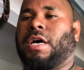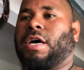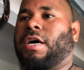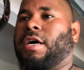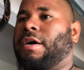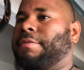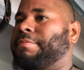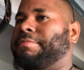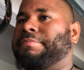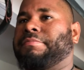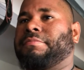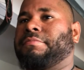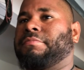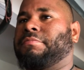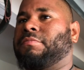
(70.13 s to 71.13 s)

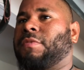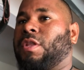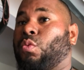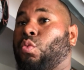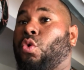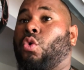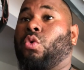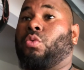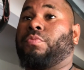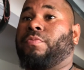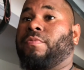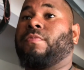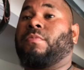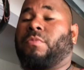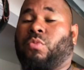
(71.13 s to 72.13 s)
They
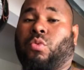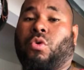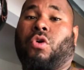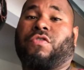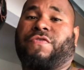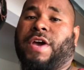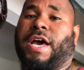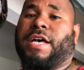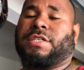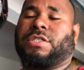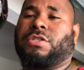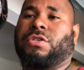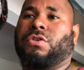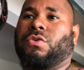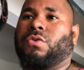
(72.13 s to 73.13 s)
rolled
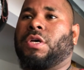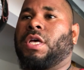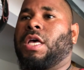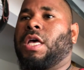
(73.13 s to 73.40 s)
fast too.